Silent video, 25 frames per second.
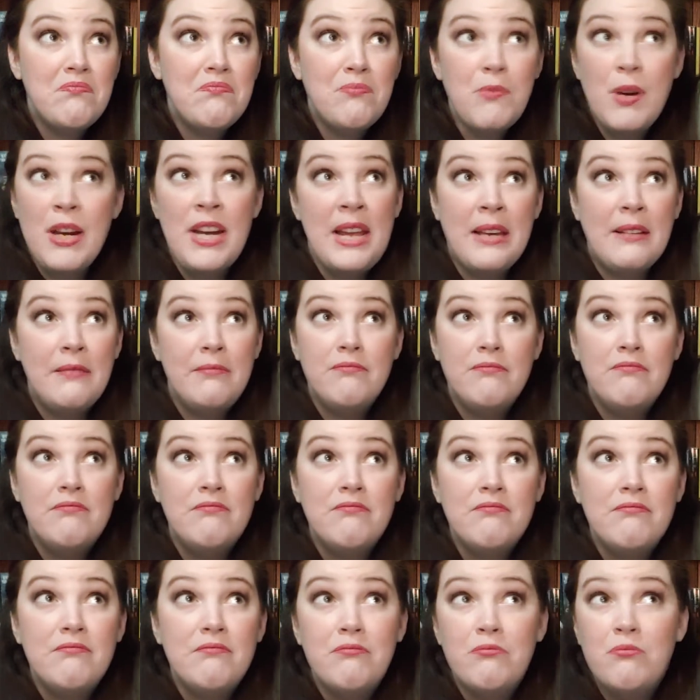Read it.
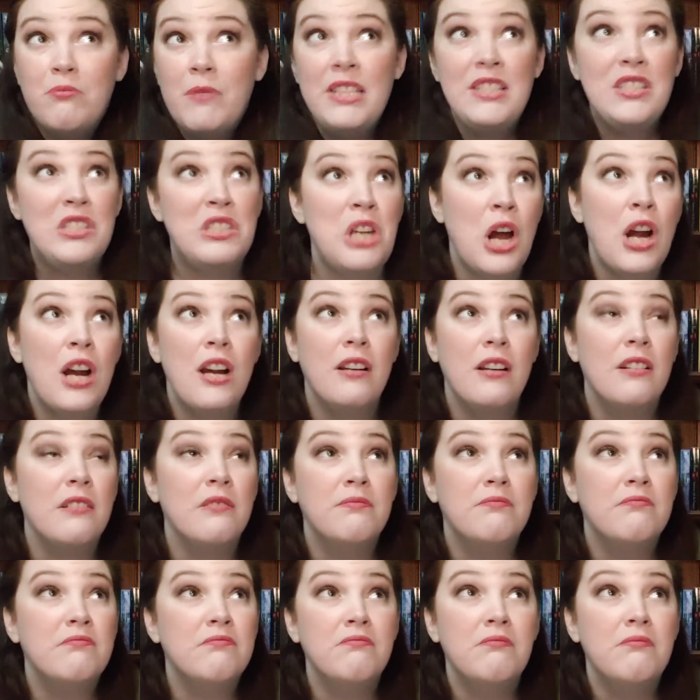It's
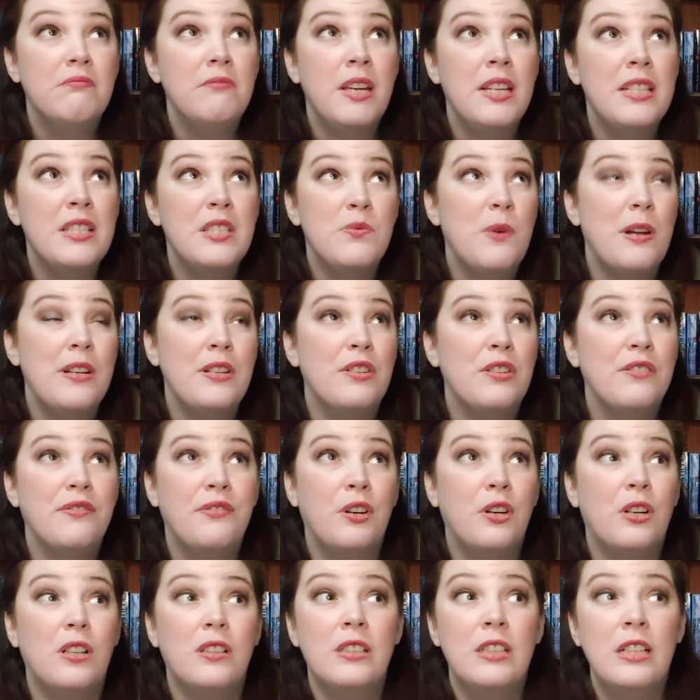dark. It's
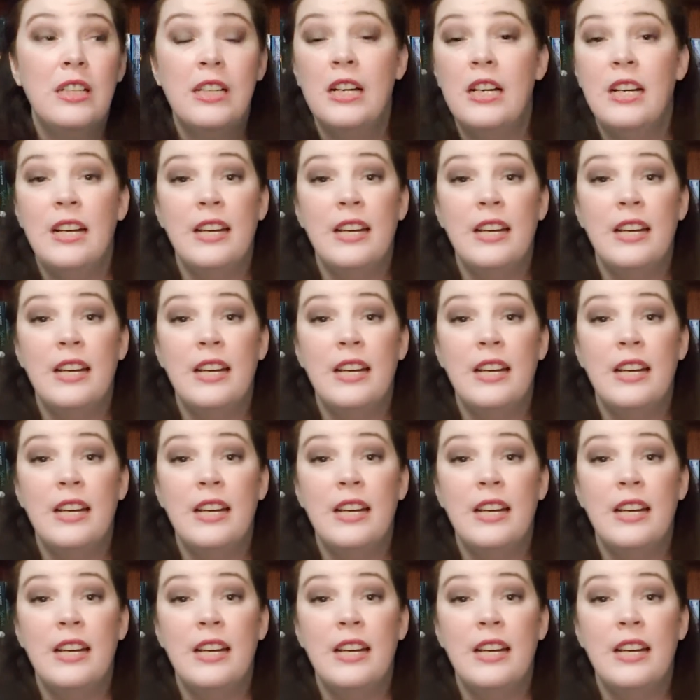wonderful.